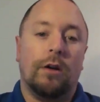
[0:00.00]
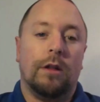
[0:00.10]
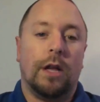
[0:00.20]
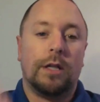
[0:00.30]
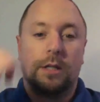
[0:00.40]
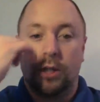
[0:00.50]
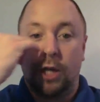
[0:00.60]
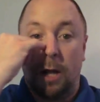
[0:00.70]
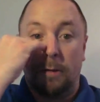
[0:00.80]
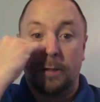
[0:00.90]
And that's the
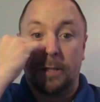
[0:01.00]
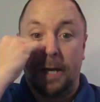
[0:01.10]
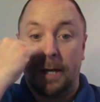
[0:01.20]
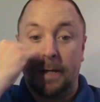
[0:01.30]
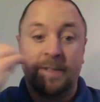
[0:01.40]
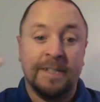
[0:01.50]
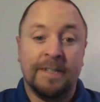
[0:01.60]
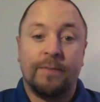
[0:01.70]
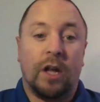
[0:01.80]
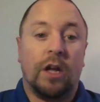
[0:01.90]
challenge that
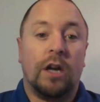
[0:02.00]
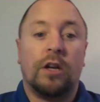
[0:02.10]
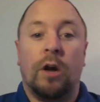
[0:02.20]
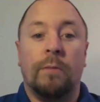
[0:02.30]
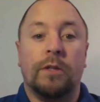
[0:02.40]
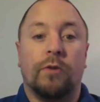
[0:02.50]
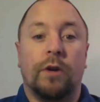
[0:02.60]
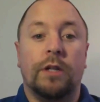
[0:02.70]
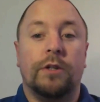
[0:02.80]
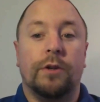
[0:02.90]
a lot of companies run
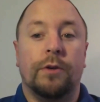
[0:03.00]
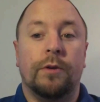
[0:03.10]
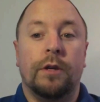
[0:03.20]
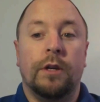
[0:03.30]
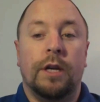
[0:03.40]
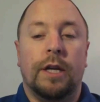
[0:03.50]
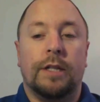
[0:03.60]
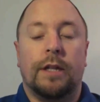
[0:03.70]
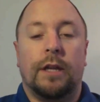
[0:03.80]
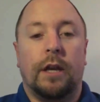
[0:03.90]
into is
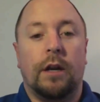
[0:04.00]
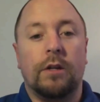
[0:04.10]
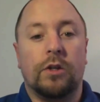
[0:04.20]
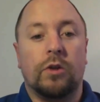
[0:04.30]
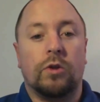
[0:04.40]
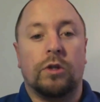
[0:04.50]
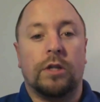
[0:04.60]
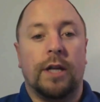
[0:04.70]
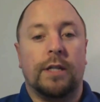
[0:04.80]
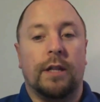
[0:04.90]
that they get on the social
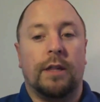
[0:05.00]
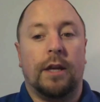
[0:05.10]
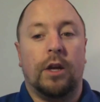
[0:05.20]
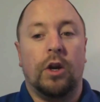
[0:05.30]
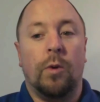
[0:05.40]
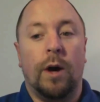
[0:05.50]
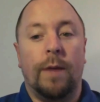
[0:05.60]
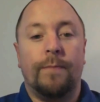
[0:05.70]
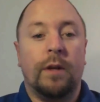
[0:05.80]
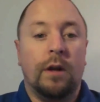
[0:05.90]
sites and they think, you know
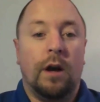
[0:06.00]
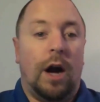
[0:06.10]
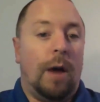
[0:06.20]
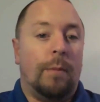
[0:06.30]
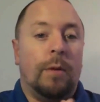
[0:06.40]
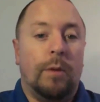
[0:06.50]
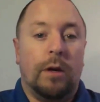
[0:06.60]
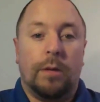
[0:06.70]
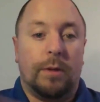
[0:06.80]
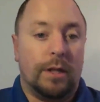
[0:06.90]
what, I'm going to build
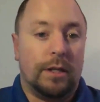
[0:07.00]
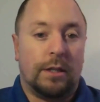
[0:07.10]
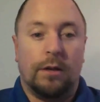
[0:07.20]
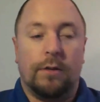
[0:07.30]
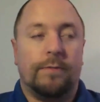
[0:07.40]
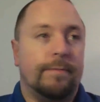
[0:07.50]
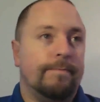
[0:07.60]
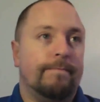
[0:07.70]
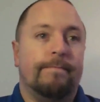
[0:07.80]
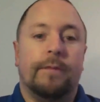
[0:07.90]
up a list of
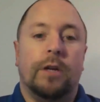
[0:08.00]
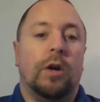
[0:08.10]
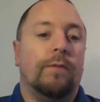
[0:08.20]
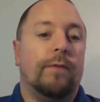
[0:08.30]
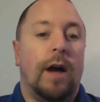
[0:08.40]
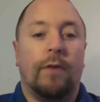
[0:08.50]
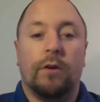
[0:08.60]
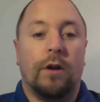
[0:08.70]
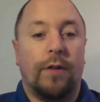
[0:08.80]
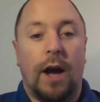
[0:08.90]
you know
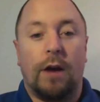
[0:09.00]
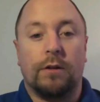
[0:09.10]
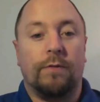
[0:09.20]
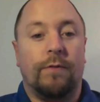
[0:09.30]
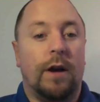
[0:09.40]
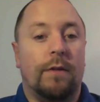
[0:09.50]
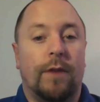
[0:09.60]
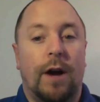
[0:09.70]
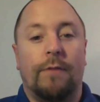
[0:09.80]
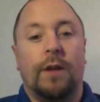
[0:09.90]
500 1000
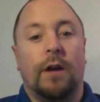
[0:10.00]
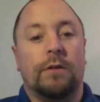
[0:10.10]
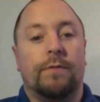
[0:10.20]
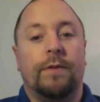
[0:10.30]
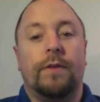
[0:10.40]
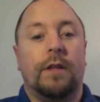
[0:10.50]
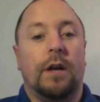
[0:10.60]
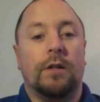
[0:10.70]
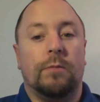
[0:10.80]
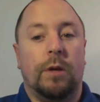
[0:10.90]
5000
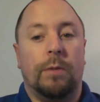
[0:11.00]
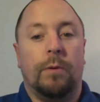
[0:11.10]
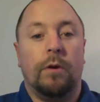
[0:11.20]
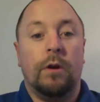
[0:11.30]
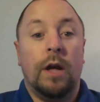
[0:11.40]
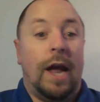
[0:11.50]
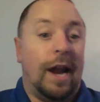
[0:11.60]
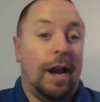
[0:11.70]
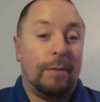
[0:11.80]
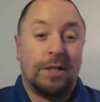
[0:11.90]
50000 people
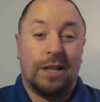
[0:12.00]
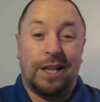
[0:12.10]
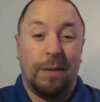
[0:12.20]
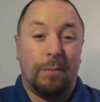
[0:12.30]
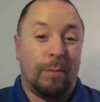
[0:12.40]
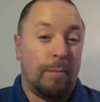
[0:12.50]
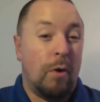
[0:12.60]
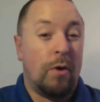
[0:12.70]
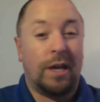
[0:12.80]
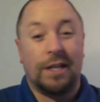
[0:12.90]
and i'm just going to keep
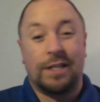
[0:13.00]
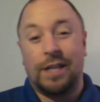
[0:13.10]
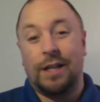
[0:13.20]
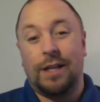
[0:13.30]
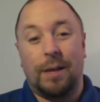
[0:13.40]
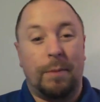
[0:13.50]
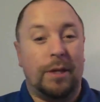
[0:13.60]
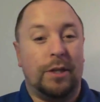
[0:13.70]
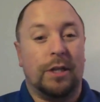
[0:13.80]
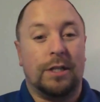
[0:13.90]
promoting and selling and
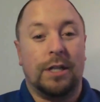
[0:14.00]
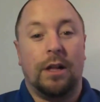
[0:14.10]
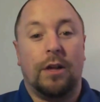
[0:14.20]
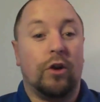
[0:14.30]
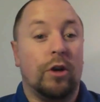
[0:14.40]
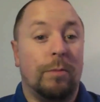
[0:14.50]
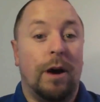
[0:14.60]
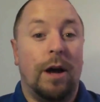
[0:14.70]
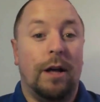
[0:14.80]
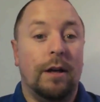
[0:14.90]
pitching and selling and they're going to
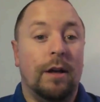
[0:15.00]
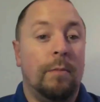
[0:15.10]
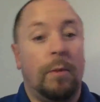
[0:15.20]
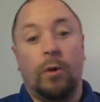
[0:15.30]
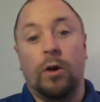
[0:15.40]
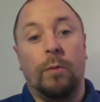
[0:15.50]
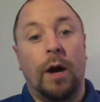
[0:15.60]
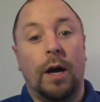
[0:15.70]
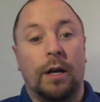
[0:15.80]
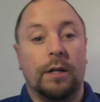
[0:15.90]
buy people are going to
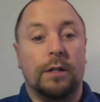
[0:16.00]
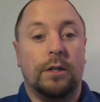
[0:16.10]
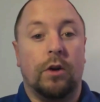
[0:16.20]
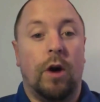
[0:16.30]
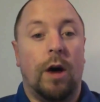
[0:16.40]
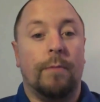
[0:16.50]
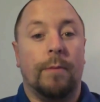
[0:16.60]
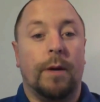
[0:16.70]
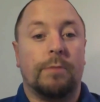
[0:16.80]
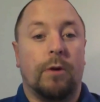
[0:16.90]
buy because you know i'm the
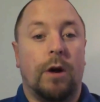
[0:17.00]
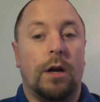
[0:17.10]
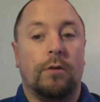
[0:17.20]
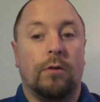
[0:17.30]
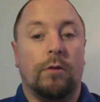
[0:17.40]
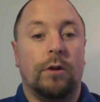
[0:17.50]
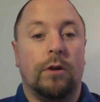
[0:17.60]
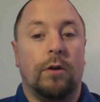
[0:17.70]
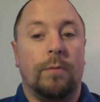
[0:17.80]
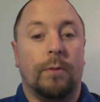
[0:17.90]
best product or you
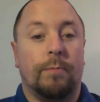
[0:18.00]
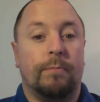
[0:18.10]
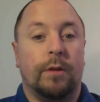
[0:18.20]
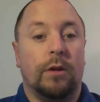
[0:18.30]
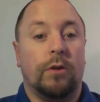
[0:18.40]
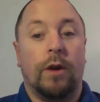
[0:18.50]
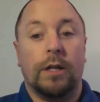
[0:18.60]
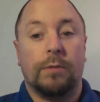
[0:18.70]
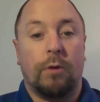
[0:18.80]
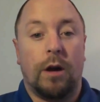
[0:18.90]
know i'm the, the
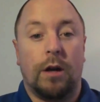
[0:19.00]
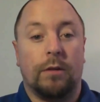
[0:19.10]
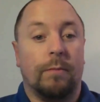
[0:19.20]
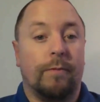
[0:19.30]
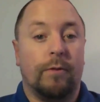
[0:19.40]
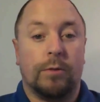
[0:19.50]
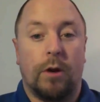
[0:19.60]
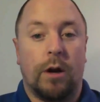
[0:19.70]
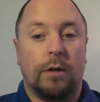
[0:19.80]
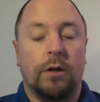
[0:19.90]
greatest product and the first
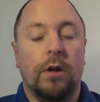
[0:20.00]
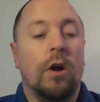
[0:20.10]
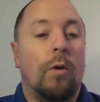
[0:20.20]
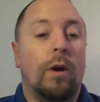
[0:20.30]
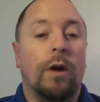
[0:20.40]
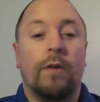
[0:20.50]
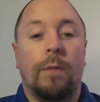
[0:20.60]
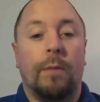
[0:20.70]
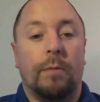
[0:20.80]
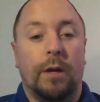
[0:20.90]
product whatever that
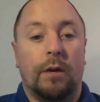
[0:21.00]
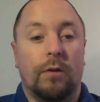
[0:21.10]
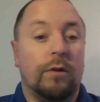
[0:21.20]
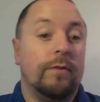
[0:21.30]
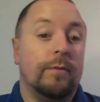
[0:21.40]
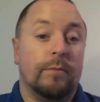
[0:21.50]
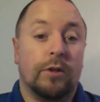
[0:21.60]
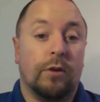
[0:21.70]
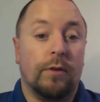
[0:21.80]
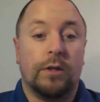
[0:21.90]
may be or even
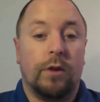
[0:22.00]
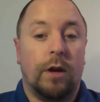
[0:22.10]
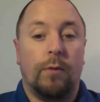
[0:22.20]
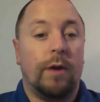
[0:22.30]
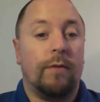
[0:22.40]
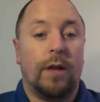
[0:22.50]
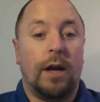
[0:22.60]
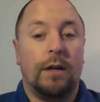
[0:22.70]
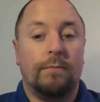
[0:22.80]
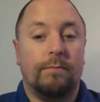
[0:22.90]
service right whatever
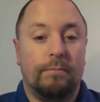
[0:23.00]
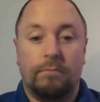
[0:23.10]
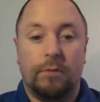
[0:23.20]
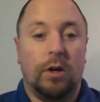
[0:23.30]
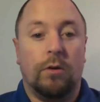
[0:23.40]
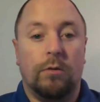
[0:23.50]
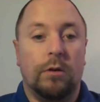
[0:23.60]
that you know